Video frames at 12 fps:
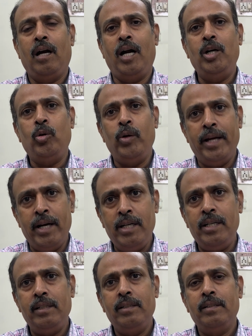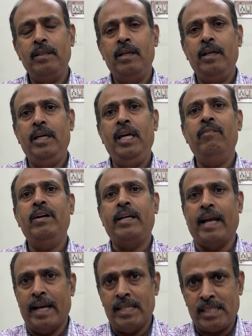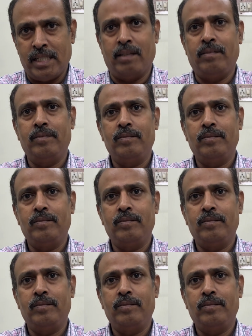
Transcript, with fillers: and to end, even cancer.